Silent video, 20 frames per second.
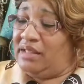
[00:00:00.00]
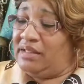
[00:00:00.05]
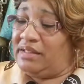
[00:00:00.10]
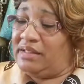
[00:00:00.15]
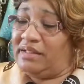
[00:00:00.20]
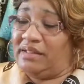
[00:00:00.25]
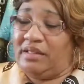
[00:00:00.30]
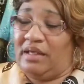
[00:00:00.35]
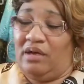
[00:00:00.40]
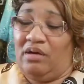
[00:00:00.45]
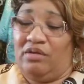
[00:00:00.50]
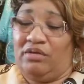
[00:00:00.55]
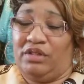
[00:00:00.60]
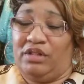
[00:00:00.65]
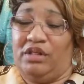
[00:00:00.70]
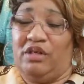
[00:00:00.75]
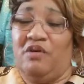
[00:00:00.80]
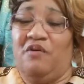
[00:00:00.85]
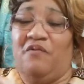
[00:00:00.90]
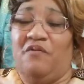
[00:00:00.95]
So
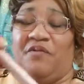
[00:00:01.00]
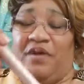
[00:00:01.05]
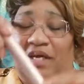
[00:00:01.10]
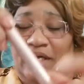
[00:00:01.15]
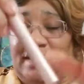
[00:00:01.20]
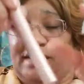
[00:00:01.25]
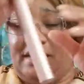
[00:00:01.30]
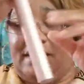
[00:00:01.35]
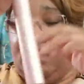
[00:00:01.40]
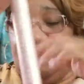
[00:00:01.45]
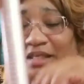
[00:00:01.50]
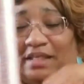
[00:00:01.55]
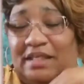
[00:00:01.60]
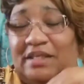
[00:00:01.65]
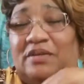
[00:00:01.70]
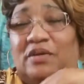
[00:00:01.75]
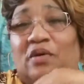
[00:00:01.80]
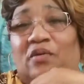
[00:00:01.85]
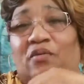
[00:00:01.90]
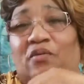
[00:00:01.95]
Too Faced,
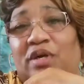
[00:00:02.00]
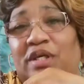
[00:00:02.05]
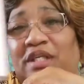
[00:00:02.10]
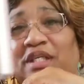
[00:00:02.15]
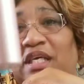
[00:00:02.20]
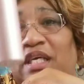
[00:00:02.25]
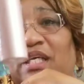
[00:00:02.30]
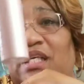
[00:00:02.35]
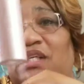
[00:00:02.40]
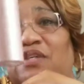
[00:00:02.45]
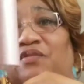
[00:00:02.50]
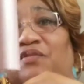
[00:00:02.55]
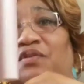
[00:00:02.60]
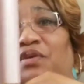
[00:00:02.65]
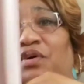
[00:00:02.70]
this retails